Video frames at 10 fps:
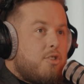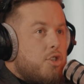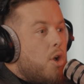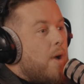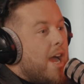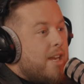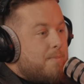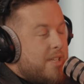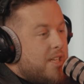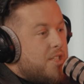there's no
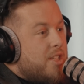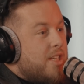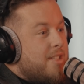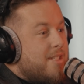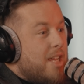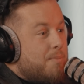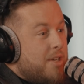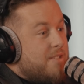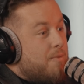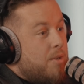adaptation that needs to take
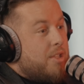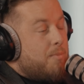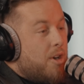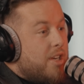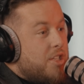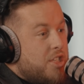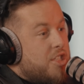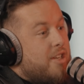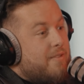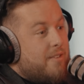place from what the market
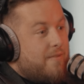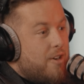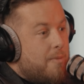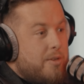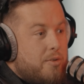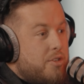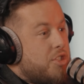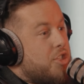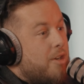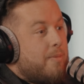just shifted from and you could
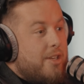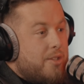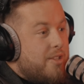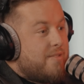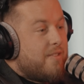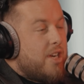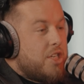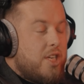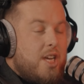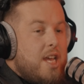just jump into this
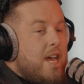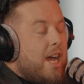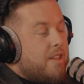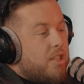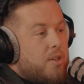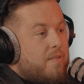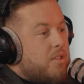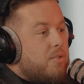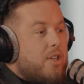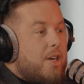fresh i think you have a
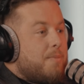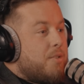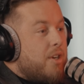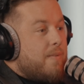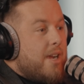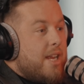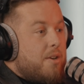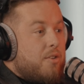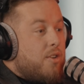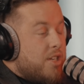unique opportunity right now
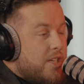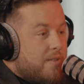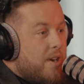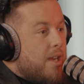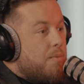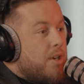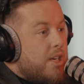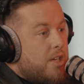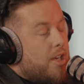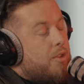to crush it right and we're
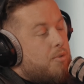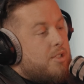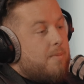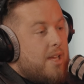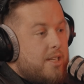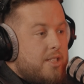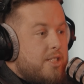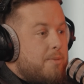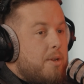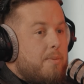going to talk through some of that in
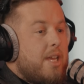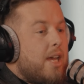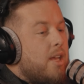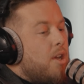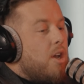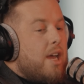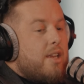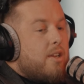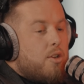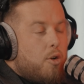just a minute but yeah uh,
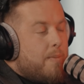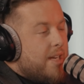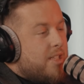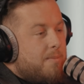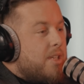going back to the